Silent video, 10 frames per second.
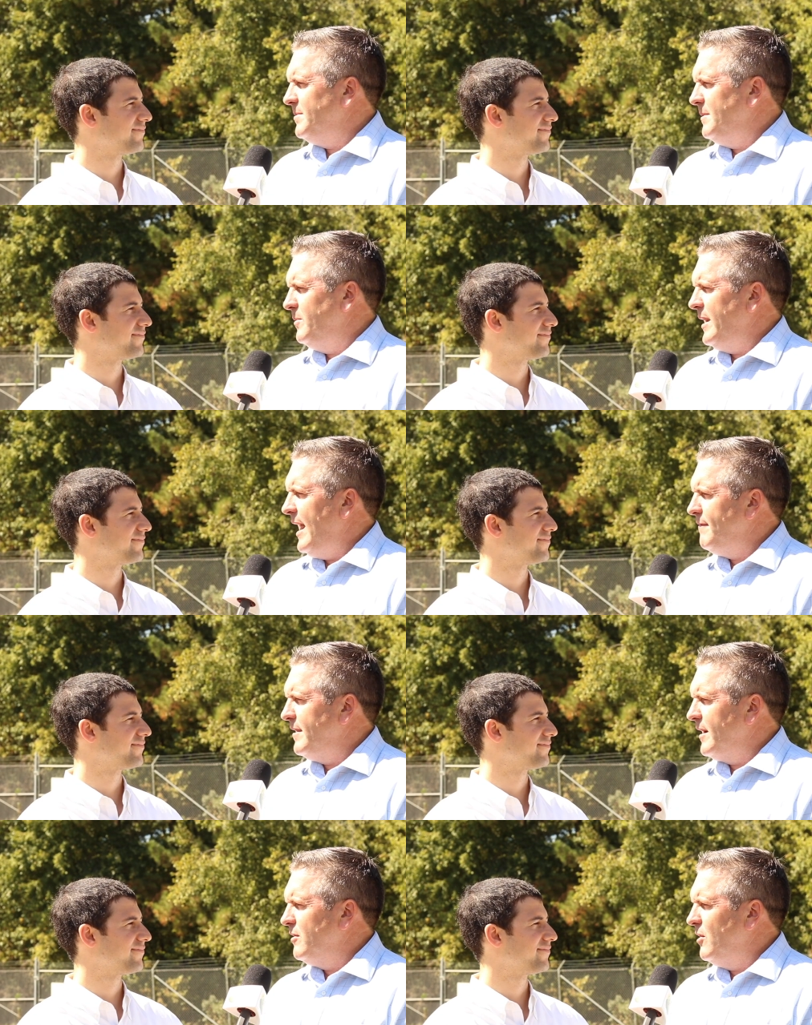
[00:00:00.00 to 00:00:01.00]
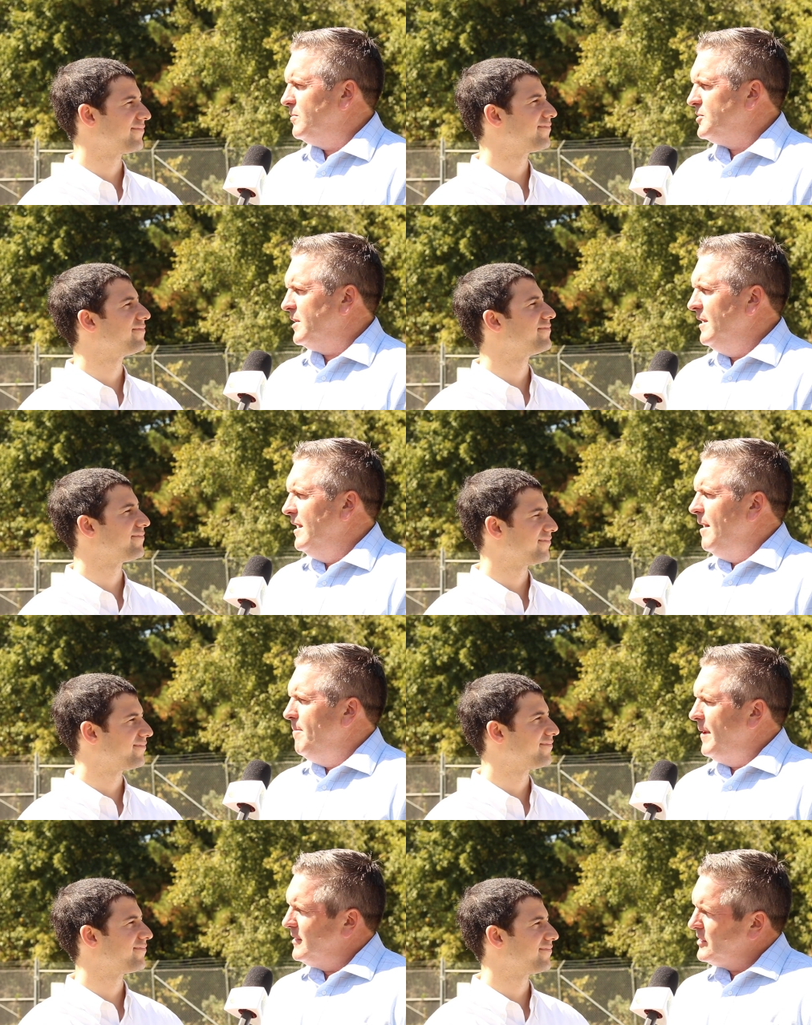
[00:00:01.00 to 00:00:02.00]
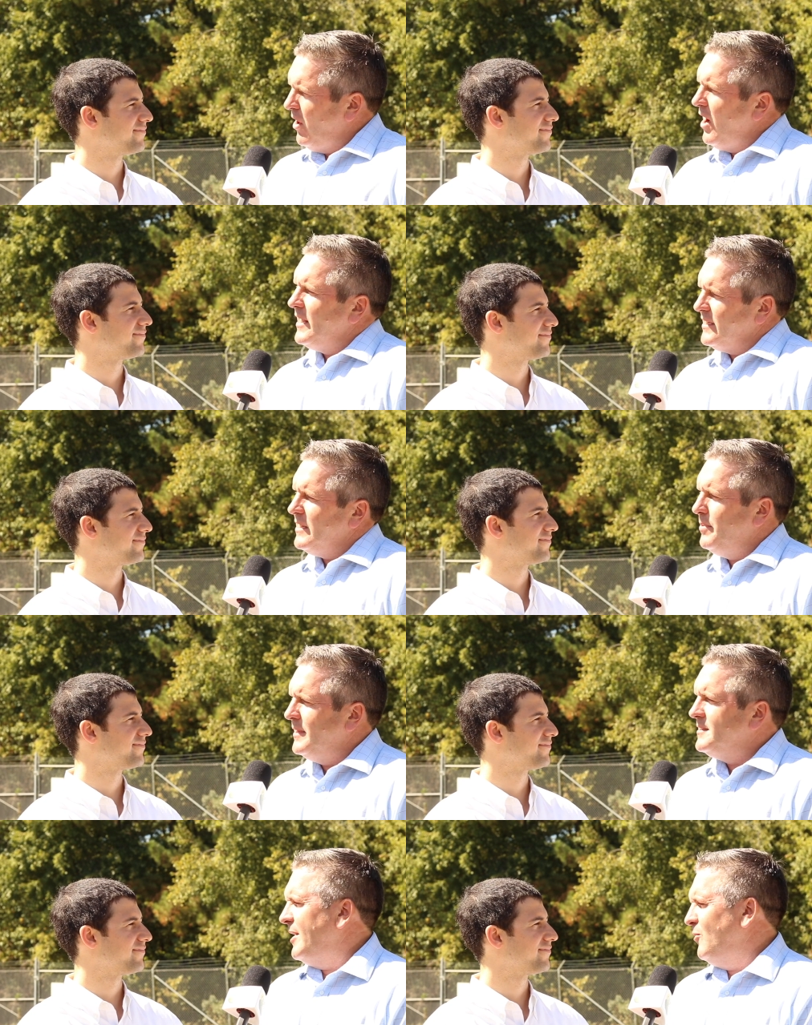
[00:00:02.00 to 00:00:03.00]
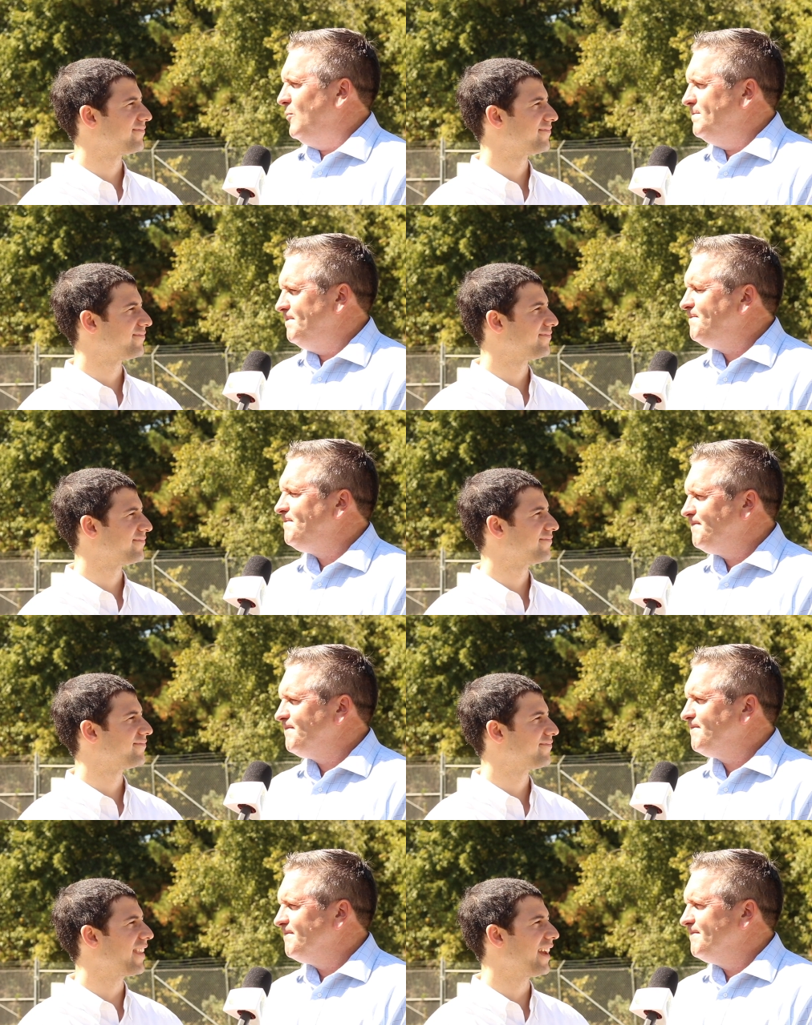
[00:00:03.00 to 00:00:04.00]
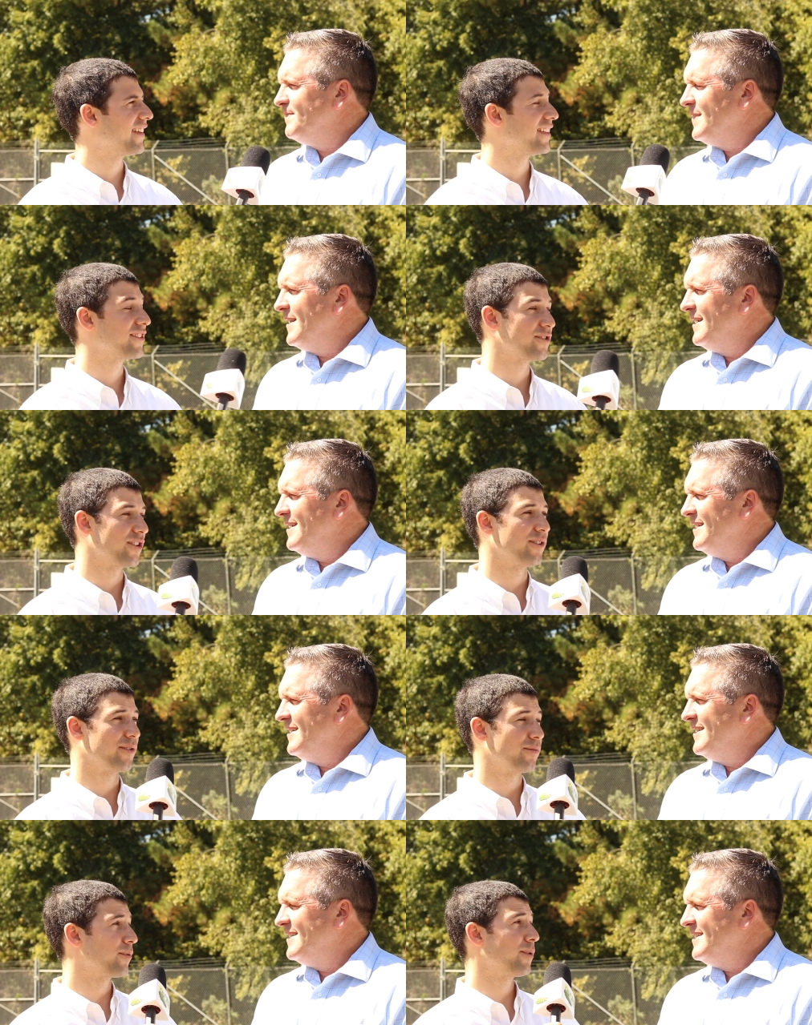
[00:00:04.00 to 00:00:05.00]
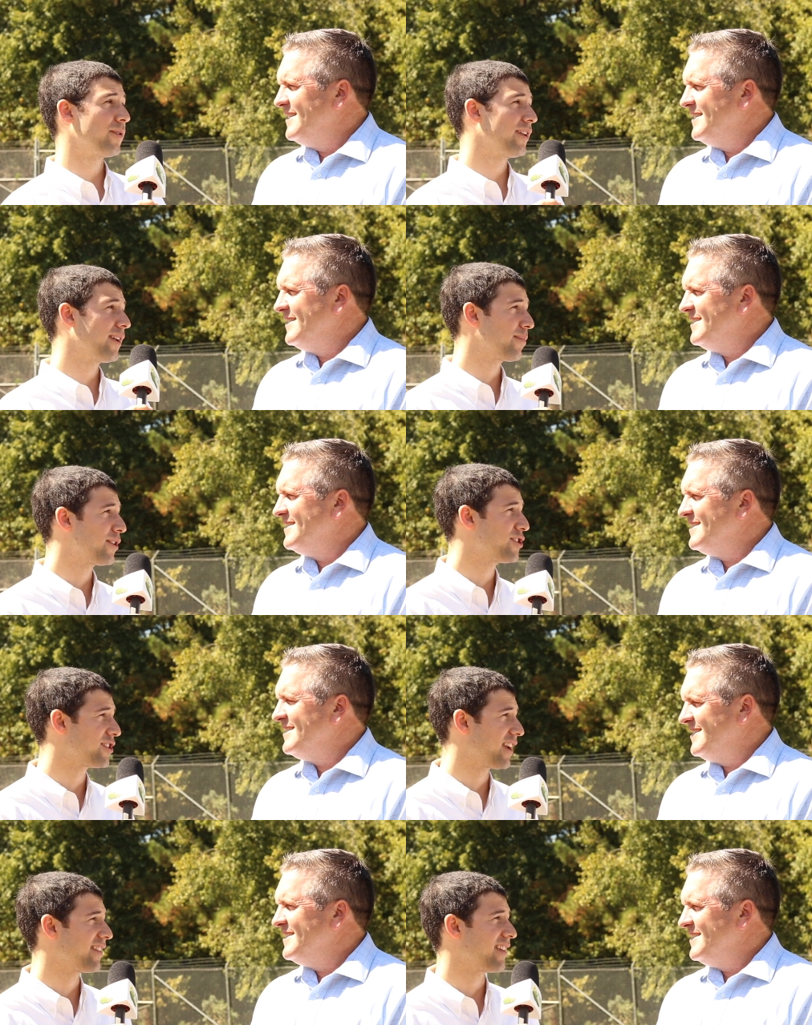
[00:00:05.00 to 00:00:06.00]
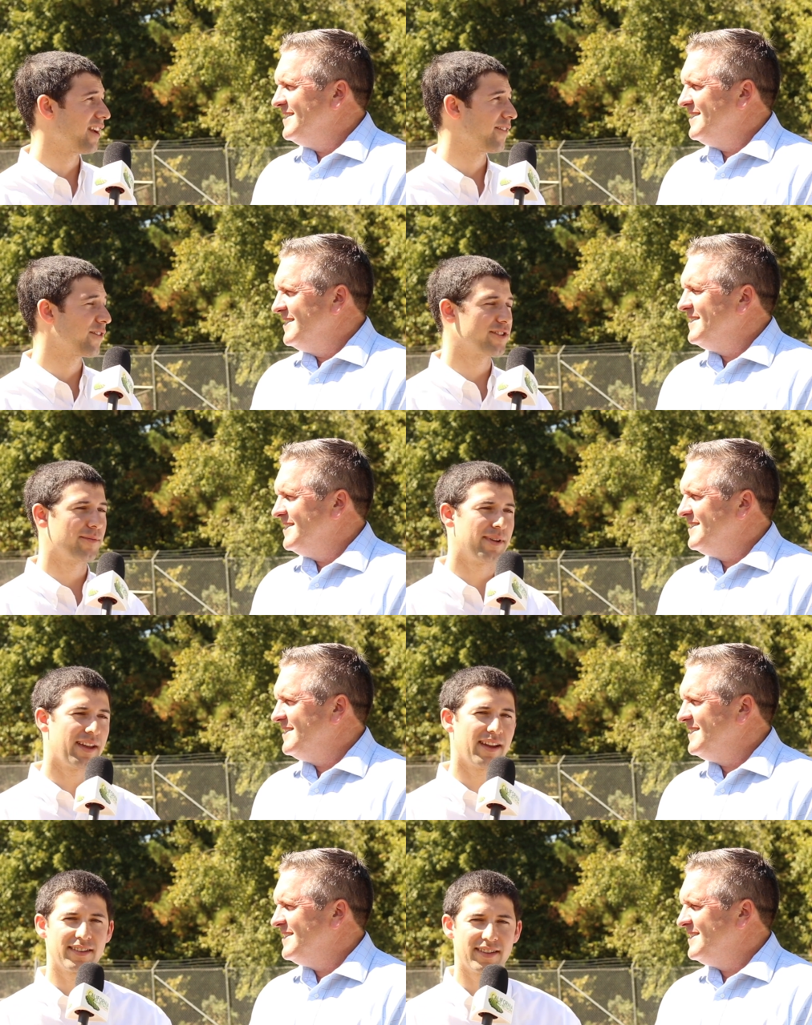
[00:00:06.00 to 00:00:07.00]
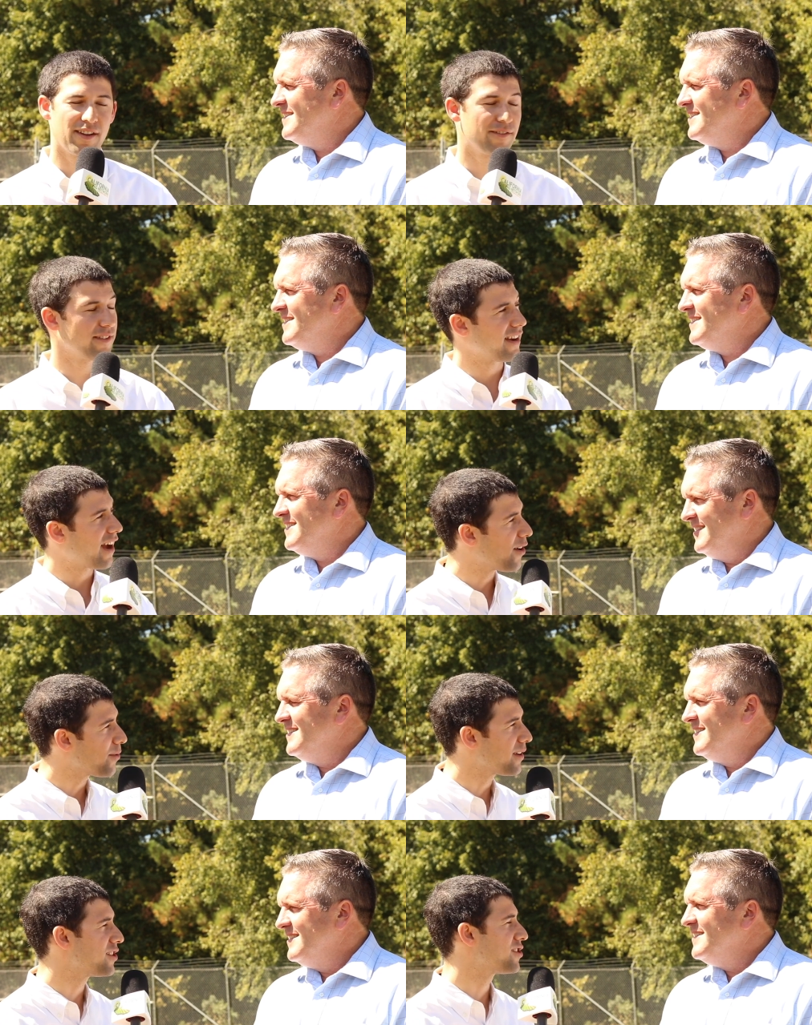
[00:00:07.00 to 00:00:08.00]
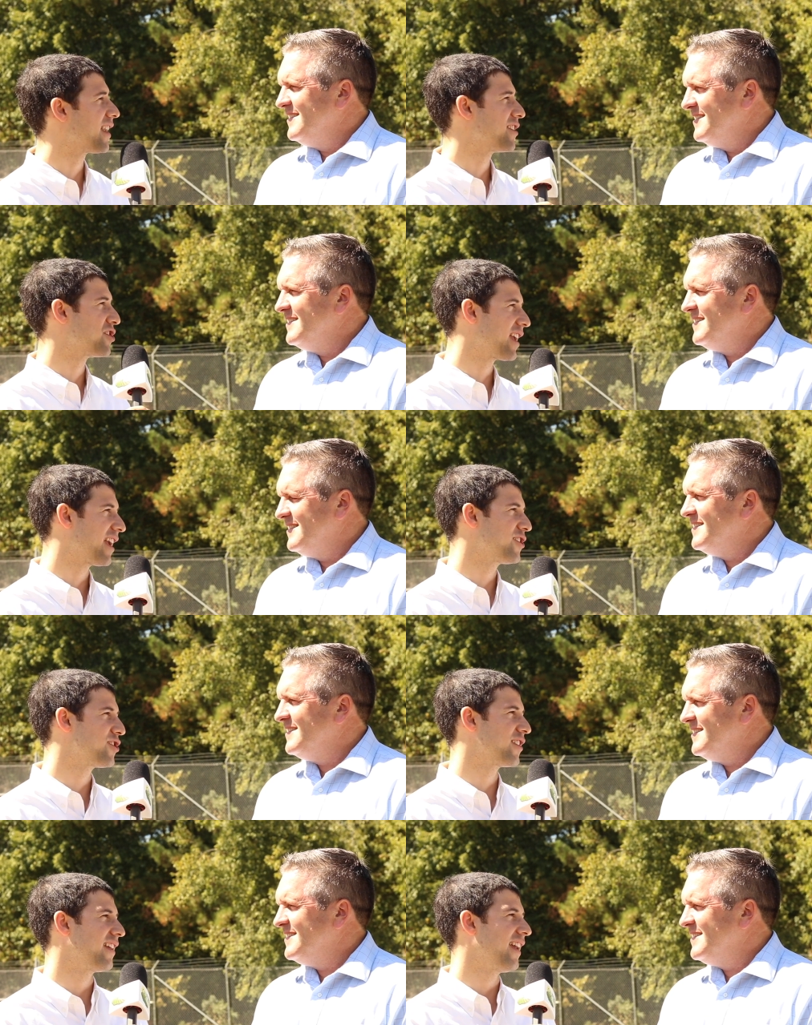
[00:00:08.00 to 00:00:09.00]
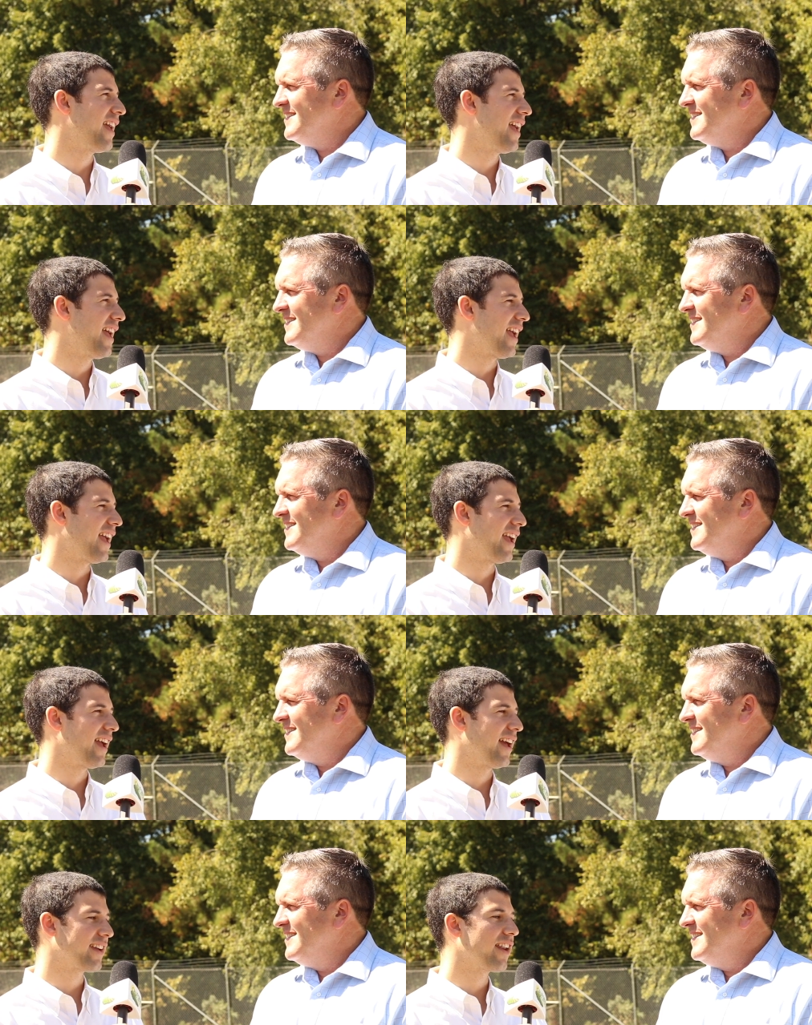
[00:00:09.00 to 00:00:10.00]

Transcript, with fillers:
Speaker 1: people can have in agriculture, but science underpins that all.
Speaker 2: Yeah, that's true. And we really appreciate the efforts of BASF and outreach and education and